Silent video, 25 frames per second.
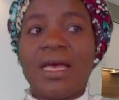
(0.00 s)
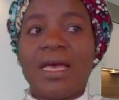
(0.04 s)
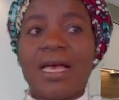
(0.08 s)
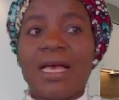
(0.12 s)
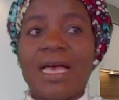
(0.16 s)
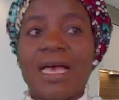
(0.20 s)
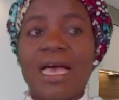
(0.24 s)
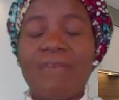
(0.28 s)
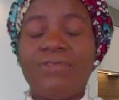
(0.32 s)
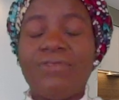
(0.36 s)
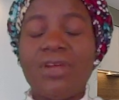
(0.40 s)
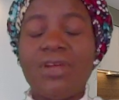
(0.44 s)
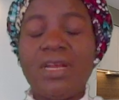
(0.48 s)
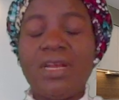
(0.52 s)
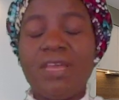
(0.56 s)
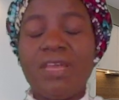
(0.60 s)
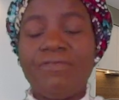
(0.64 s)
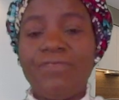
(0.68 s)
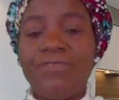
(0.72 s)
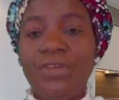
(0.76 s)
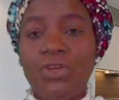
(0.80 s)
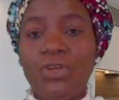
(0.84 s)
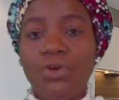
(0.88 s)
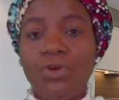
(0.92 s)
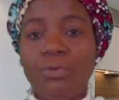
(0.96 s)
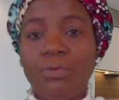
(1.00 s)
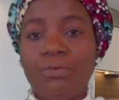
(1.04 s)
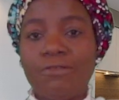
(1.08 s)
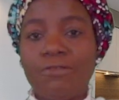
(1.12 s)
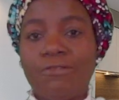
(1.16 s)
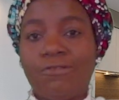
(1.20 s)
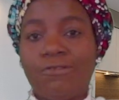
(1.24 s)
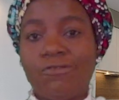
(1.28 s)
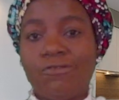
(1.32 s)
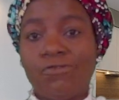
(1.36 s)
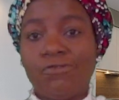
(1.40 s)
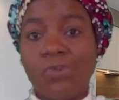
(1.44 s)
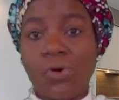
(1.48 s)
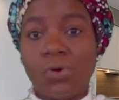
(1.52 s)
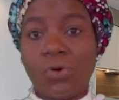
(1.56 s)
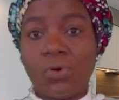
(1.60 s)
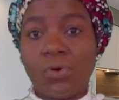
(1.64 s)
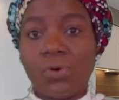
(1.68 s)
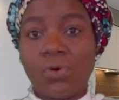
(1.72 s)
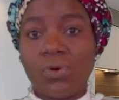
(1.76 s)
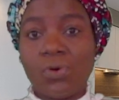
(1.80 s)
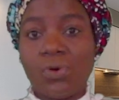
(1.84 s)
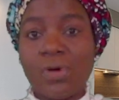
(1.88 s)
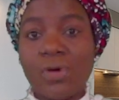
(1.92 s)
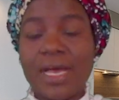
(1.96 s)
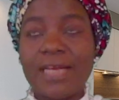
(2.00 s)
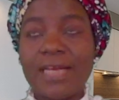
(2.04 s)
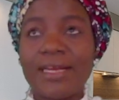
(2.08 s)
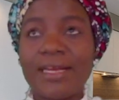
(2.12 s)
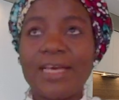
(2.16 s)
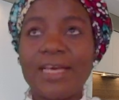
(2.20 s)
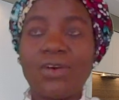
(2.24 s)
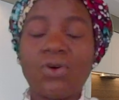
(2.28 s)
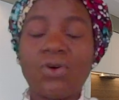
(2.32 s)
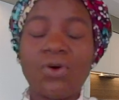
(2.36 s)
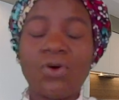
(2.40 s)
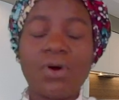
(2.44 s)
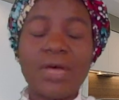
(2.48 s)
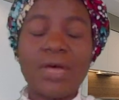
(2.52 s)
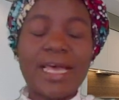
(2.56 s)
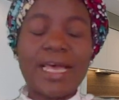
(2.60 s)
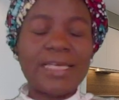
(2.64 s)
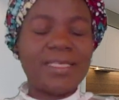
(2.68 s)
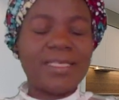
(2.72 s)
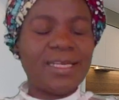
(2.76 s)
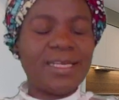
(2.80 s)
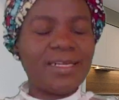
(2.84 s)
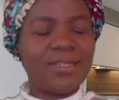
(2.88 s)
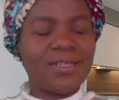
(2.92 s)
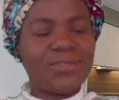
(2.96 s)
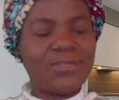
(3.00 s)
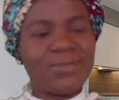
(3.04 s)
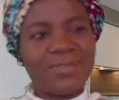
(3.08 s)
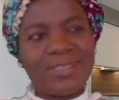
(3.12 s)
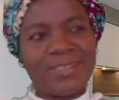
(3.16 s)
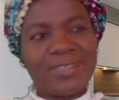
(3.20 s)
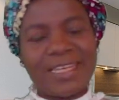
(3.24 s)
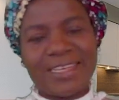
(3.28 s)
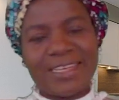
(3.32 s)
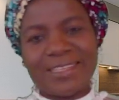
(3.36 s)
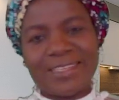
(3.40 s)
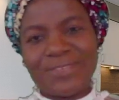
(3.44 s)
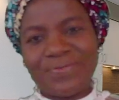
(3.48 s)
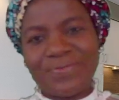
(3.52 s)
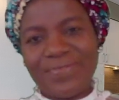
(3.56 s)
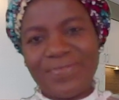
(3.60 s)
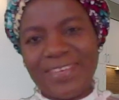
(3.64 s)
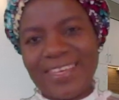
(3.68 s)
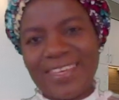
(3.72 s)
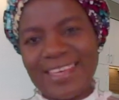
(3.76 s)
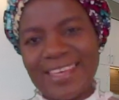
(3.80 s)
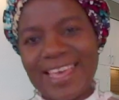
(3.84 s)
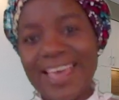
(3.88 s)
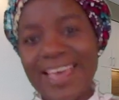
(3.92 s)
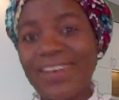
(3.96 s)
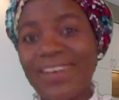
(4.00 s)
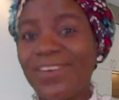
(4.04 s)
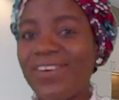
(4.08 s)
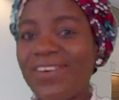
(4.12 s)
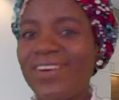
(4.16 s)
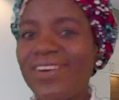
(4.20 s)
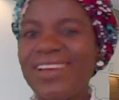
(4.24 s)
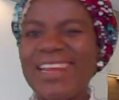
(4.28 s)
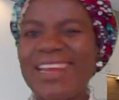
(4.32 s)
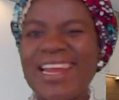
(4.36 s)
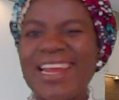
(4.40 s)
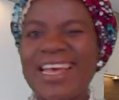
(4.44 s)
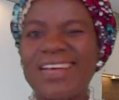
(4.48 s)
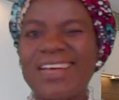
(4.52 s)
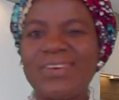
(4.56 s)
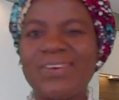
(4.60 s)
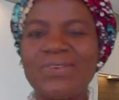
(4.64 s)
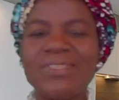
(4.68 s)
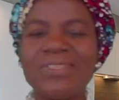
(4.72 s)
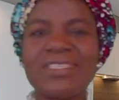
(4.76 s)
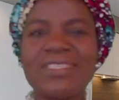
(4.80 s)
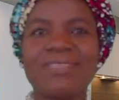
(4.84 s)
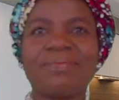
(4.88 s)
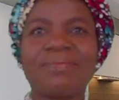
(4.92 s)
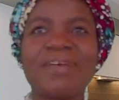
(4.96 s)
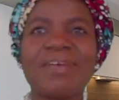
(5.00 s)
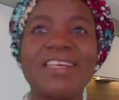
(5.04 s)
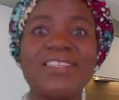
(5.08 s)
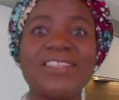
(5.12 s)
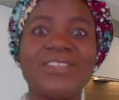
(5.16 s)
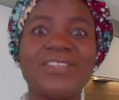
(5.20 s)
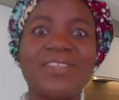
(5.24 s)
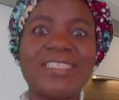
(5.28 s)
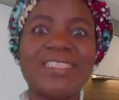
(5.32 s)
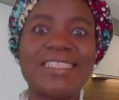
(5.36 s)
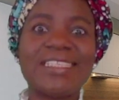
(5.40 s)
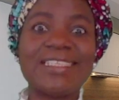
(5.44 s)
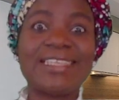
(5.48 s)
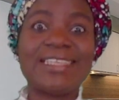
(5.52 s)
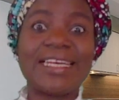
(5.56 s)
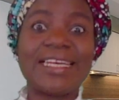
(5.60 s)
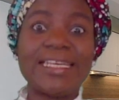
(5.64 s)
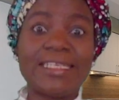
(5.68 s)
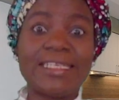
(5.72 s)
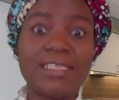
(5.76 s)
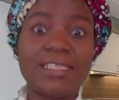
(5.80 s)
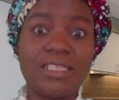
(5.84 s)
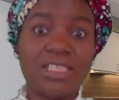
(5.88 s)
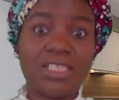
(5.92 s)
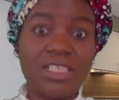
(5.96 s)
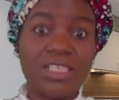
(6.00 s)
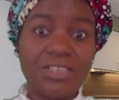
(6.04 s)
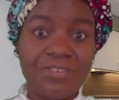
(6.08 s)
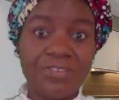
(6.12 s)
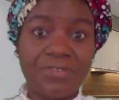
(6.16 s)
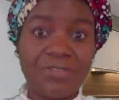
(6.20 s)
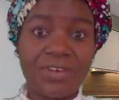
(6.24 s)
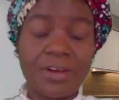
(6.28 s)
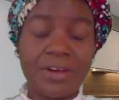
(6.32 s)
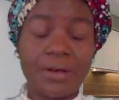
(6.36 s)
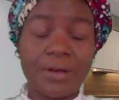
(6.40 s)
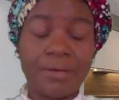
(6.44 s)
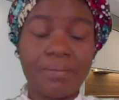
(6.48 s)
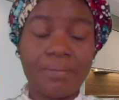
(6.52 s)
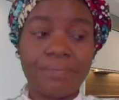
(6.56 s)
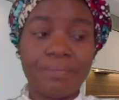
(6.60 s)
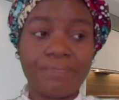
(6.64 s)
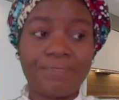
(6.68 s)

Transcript: I've done a video before, and I said it to this week. I call out pastors in Nigeria.